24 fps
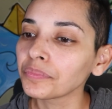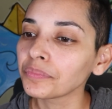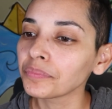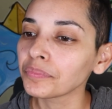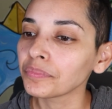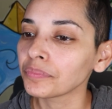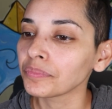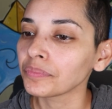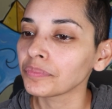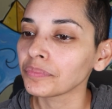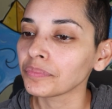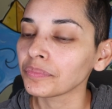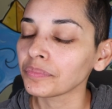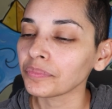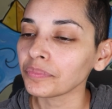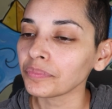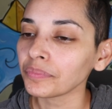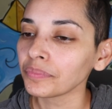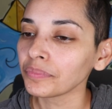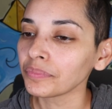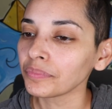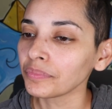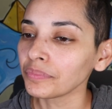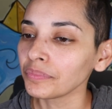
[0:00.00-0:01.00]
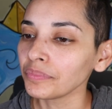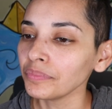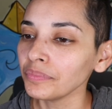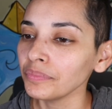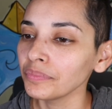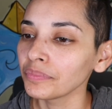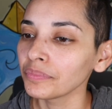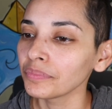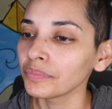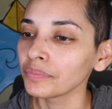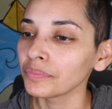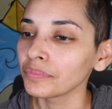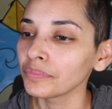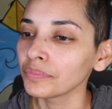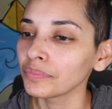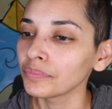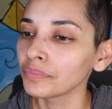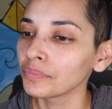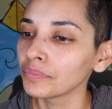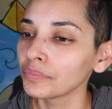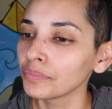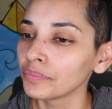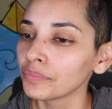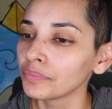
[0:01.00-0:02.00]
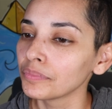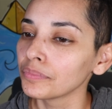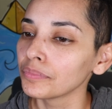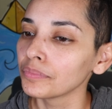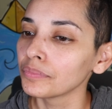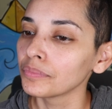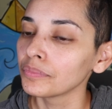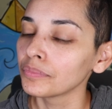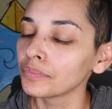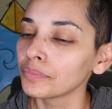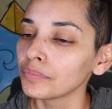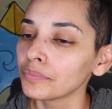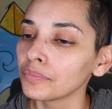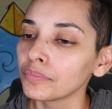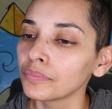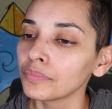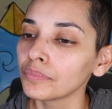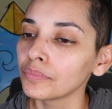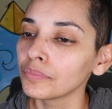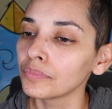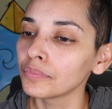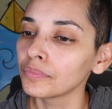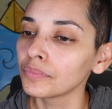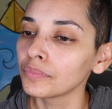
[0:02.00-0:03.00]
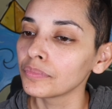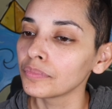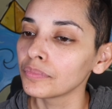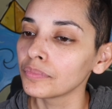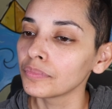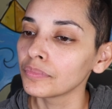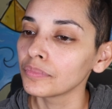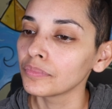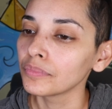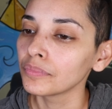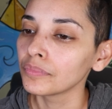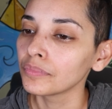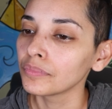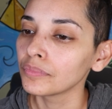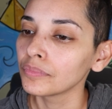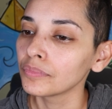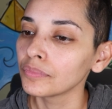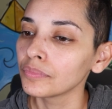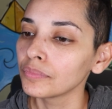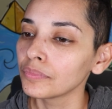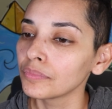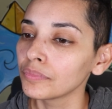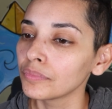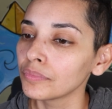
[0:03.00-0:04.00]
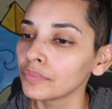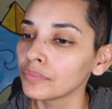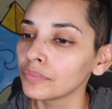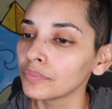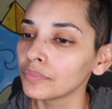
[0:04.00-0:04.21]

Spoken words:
This person isn't speaking.